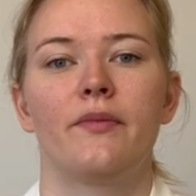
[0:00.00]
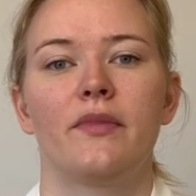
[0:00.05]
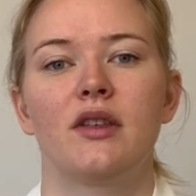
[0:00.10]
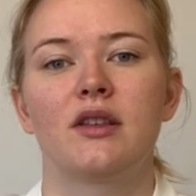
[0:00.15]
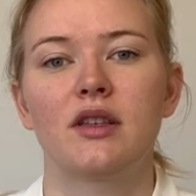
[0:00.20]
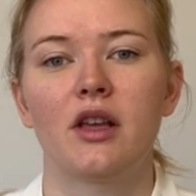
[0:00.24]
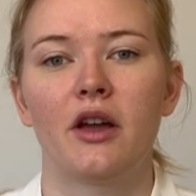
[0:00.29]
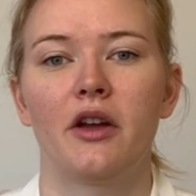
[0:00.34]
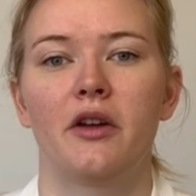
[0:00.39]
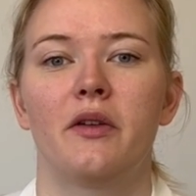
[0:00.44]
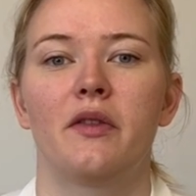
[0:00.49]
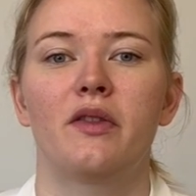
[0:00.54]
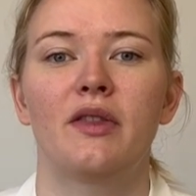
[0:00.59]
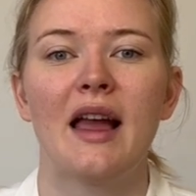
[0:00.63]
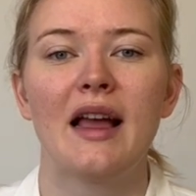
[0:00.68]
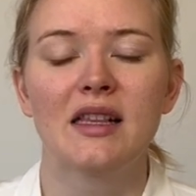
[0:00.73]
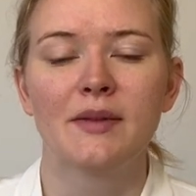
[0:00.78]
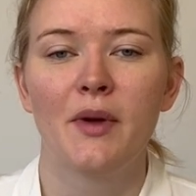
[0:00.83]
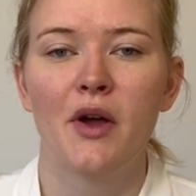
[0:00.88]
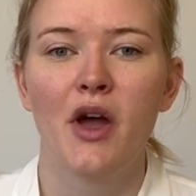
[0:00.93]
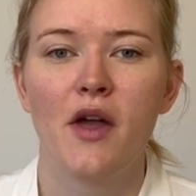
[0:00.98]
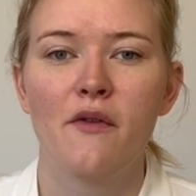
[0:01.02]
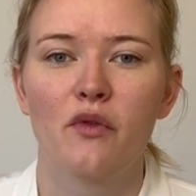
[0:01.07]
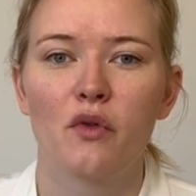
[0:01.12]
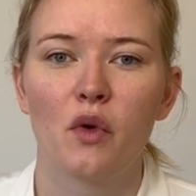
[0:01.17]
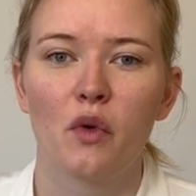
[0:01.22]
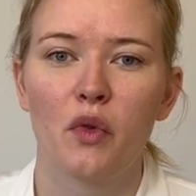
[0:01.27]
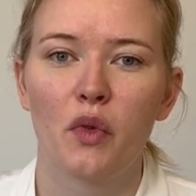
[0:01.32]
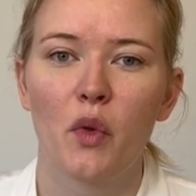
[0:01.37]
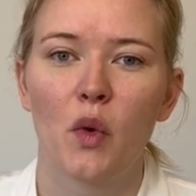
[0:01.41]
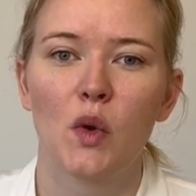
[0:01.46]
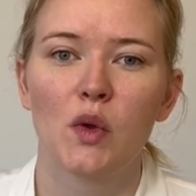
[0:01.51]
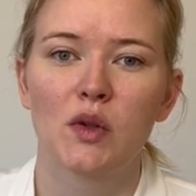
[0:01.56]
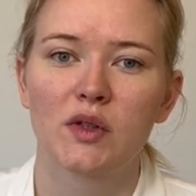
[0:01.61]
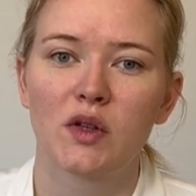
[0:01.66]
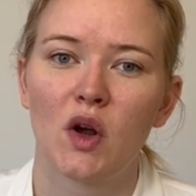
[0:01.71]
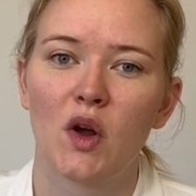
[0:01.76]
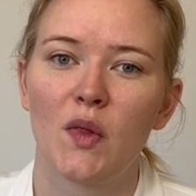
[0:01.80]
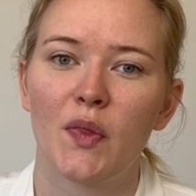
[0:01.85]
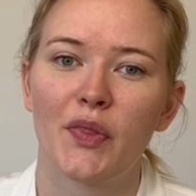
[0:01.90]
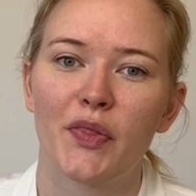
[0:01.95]
So that's my overall thoughts
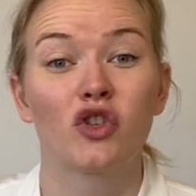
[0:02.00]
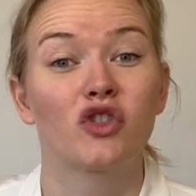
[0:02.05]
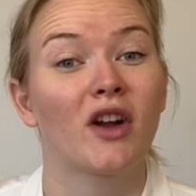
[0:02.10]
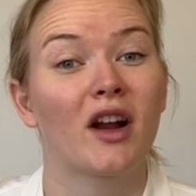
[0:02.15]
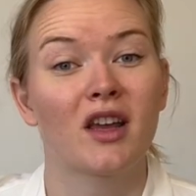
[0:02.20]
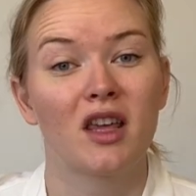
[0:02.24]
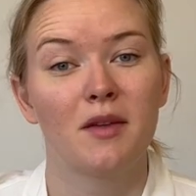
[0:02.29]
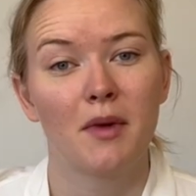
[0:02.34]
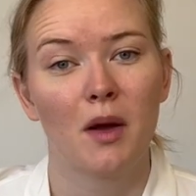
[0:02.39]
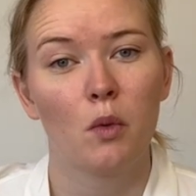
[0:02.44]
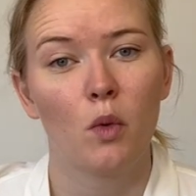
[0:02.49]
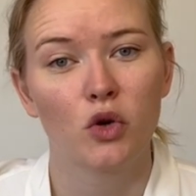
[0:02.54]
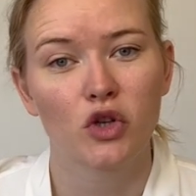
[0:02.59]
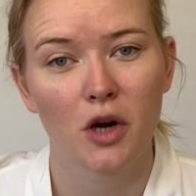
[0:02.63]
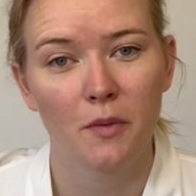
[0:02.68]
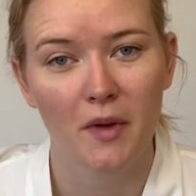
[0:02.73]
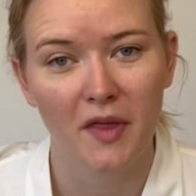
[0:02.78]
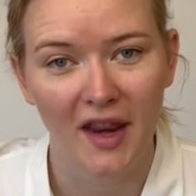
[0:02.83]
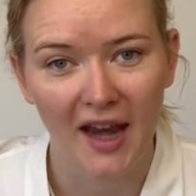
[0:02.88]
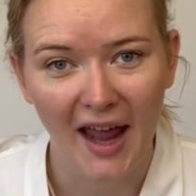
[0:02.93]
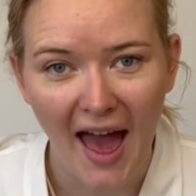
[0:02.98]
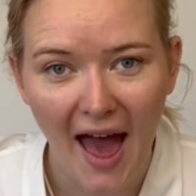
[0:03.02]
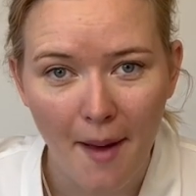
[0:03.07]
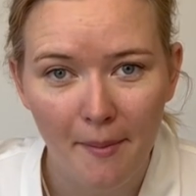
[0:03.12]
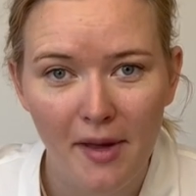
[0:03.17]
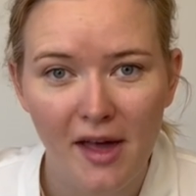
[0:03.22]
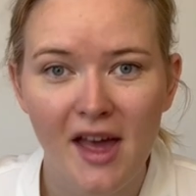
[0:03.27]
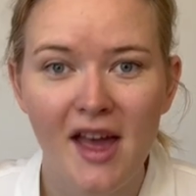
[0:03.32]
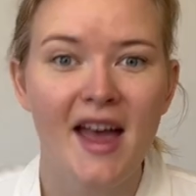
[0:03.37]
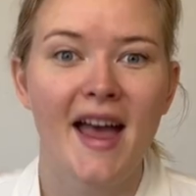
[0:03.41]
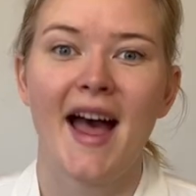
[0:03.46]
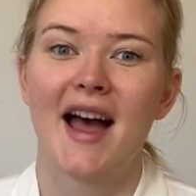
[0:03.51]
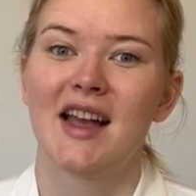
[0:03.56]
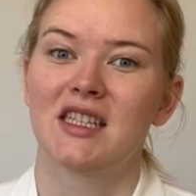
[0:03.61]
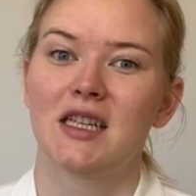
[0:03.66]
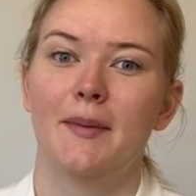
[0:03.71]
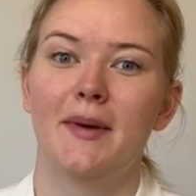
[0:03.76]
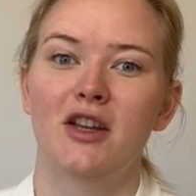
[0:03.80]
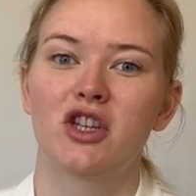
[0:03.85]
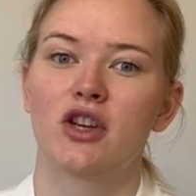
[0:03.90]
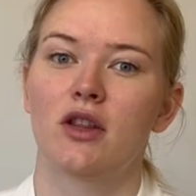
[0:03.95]
on tracking my wardrobe with an app. As I
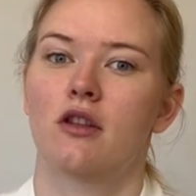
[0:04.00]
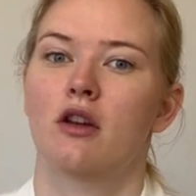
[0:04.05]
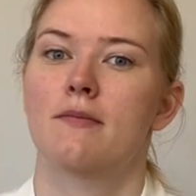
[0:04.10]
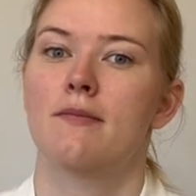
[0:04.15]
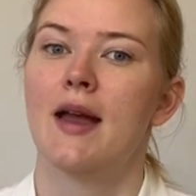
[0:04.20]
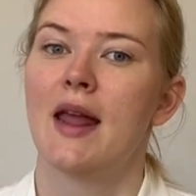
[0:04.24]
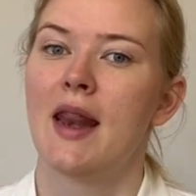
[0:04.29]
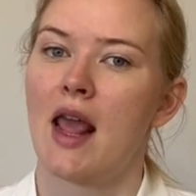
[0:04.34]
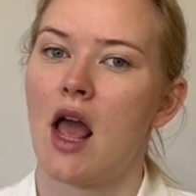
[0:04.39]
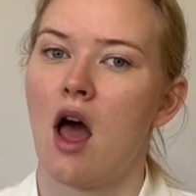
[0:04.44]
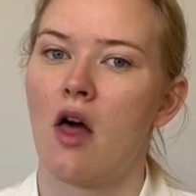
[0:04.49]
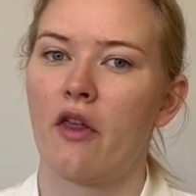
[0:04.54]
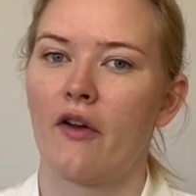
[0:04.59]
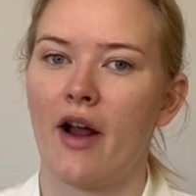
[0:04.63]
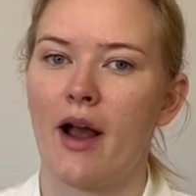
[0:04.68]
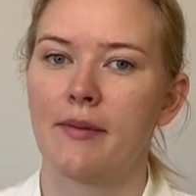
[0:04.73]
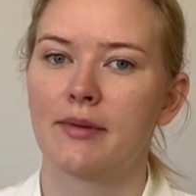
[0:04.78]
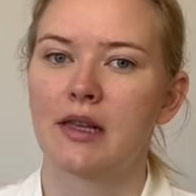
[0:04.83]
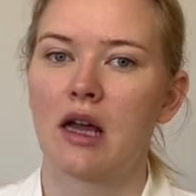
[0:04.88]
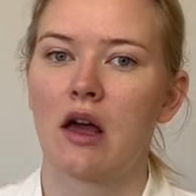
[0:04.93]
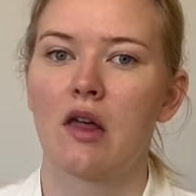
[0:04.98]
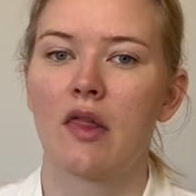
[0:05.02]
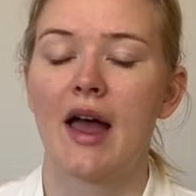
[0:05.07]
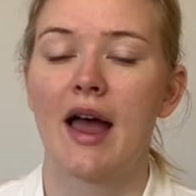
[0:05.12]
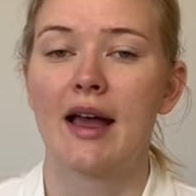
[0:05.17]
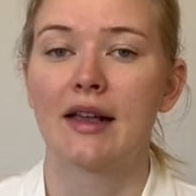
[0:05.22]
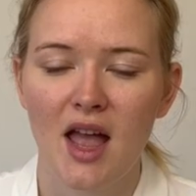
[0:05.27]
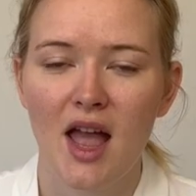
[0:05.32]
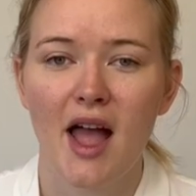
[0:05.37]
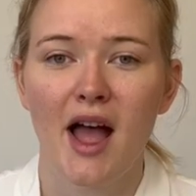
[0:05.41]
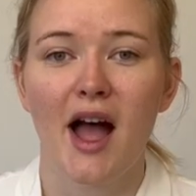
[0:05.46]
mentioned, there are many other apps out there.